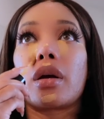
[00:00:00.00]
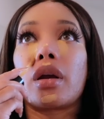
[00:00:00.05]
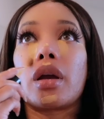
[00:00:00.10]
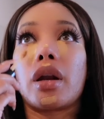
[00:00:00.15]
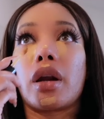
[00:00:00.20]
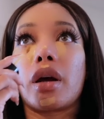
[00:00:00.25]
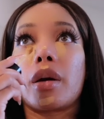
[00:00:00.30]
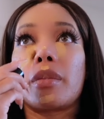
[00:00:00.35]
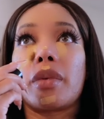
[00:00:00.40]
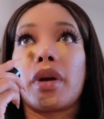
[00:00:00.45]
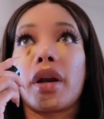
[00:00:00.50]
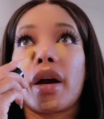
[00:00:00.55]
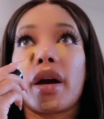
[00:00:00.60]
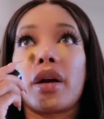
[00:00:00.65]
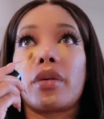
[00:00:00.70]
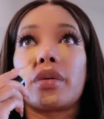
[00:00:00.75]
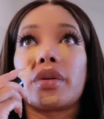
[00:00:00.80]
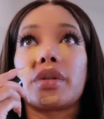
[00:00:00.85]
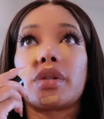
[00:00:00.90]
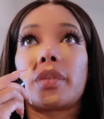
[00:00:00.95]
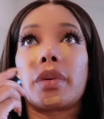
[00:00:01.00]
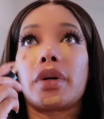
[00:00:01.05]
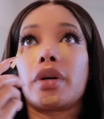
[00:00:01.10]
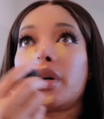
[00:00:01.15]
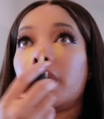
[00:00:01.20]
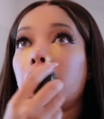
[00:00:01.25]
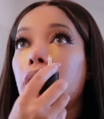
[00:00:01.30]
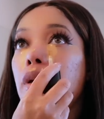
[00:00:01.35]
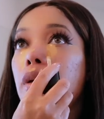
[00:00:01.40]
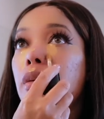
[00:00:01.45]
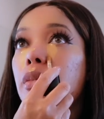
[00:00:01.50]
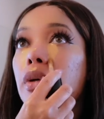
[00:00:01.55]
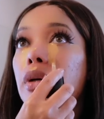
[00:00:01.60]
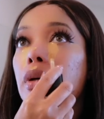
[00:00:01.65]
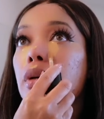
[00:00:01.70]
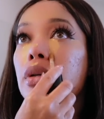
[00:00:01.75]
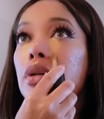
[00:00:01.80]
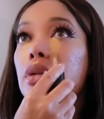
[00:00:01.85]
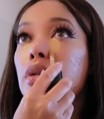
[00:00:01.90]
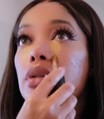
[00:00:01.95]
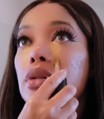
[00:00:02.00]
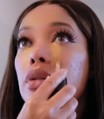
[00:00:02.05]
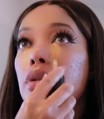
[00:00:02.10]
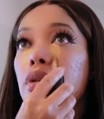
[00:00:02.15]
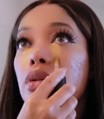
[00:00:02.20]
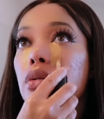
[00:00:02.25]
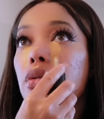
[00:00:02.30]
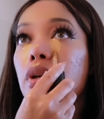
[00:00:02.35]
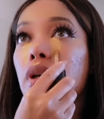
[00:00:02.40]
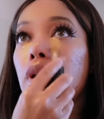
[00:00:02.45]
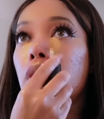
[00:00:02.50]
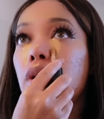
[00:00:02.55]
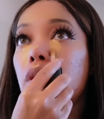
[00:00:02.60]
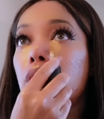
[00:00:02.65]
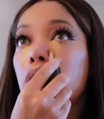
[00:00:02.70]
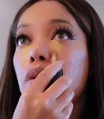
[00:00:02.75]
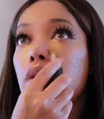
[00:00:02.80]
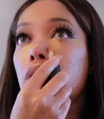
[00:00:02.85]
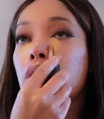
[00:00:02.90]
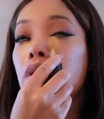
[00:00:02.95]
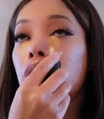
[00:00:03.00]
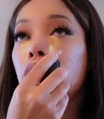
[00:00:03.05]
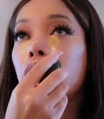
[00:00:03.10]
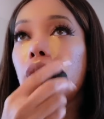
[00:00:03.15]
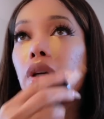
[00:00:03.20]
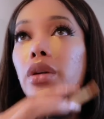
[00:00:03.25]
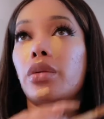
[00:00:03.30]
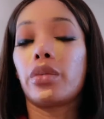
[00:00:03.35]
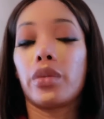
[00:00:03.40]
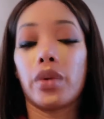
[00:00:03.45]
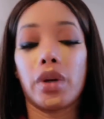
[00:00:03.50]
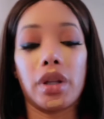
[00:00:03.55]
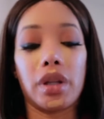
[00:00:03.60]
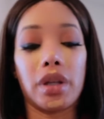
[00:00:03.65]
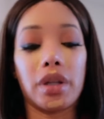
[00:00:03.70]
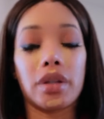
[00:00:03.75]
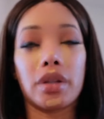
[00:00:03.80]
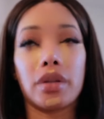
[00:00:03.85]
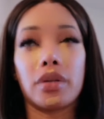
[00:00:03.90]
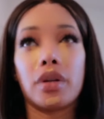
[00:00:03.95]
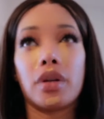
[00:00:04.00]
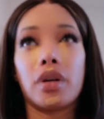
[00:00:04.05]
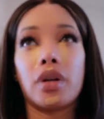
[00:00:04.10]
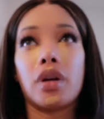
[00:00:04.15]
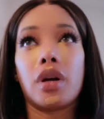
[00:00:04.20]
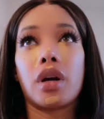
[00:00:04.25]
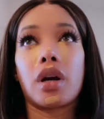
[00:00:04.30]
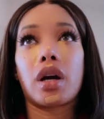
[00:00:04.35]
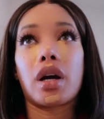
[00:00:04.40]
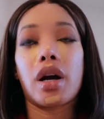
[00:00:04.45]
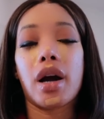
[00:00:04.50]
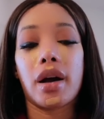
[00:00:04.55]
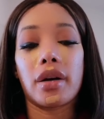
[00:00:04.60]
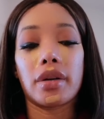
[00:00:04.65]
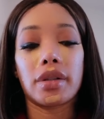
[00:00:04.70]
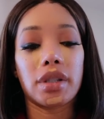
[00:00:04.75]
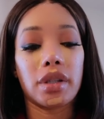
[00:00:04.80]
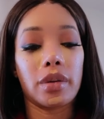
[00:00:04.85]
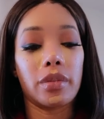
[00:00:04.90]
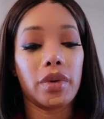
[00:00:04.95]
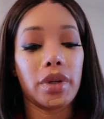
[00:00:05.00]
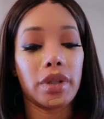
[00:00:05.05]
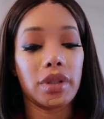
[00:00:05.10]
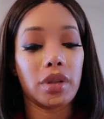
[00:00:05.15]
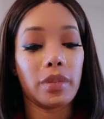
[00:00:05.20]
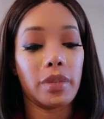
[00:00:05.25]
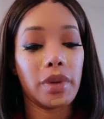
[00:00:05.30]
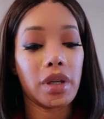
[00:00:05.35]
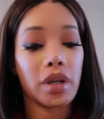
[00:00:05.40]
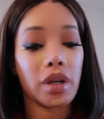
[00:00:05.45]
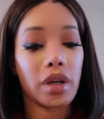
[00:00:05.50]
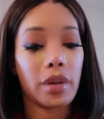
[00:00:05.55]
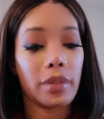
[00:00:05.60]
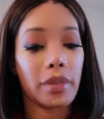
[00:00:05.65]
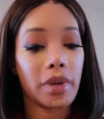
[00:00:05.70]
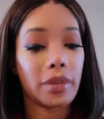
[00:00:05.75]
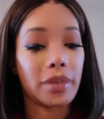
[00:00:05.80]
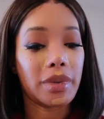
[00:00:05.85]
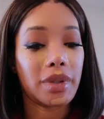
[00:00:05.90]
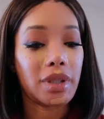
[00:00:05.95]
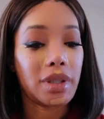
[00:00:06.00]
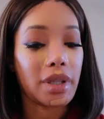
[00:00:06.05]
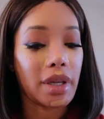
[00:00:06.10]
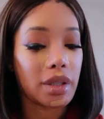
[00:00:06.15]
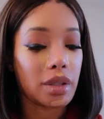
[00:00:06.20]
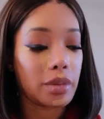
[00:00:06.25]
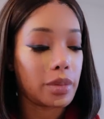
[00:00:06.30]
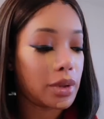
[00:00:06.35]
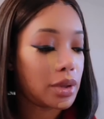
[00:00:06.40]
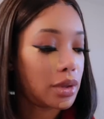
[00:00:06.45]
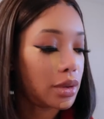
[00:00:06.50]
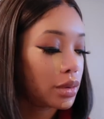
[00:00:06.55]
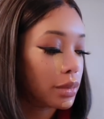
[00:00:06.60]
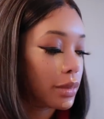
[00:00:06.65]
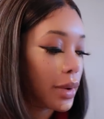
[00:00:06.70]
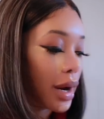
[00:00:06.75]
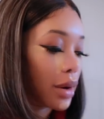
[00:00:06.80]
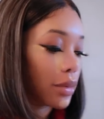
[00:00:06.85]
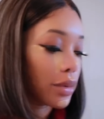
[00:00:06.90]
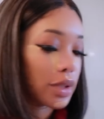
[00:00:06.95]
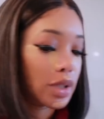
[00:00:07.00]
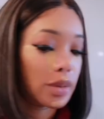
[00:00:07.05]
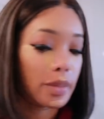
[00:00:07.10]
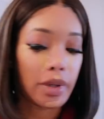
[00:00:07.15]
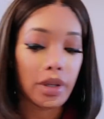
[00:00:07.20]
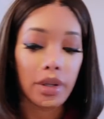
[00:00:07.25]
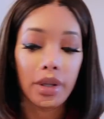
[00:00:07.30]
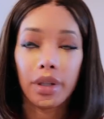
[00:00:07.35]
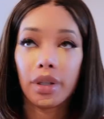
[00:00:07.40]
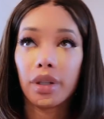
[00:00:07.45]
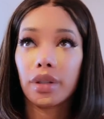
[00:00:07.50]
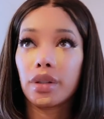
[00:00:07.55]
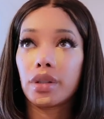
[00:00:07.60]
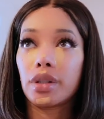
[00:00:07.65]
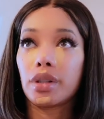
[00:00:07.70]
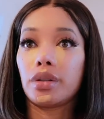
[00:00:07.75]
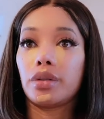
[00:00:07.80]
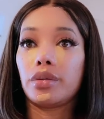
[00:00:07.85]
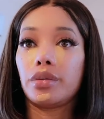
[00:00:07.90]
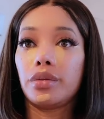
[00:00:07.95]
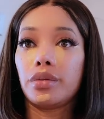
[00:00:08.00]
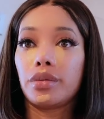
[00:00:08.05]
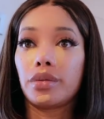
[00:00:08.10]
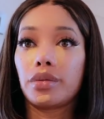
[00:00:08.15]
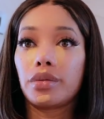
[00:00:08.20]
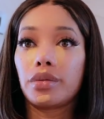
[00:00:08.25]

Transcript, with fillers: and I'm not responding because you can you can really cause someone to become obsessed with you by responding to